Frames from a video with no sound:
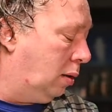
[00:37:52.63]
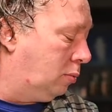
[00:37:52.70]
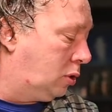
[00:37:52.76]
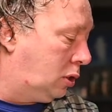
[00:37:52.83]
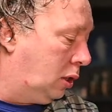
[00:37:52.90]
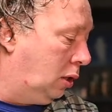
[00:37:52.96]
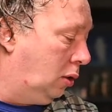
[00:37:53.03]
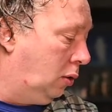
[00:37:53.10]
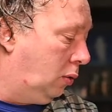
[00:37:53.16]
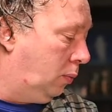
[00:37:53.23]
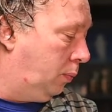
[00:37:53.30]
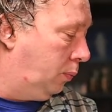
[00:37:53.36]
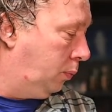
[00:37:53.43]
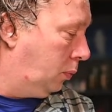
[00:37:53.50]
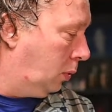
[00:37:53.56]
Still,
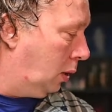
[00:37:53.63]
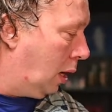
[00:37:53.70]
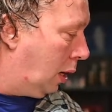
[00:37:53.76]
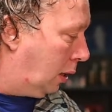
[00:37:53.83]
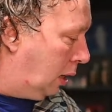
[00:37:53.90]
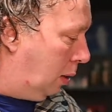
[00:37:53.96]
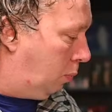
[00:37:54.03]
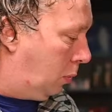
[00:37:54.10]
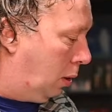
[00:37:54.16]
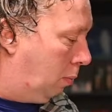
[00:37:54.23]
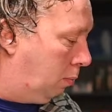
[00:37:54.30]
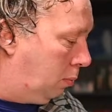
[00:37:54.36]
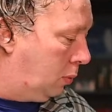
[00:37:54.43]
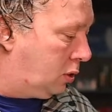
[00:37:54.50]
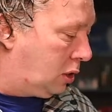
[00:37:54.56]
yeah, keep
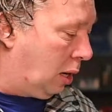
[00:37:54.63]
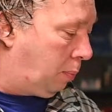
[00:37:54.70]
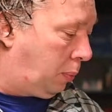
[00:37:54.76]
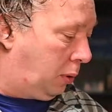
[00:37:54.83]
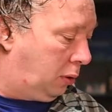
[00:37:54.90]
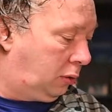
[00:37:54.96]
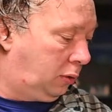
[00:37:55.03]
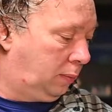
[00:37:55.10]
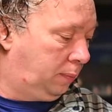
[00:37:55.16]
them separate.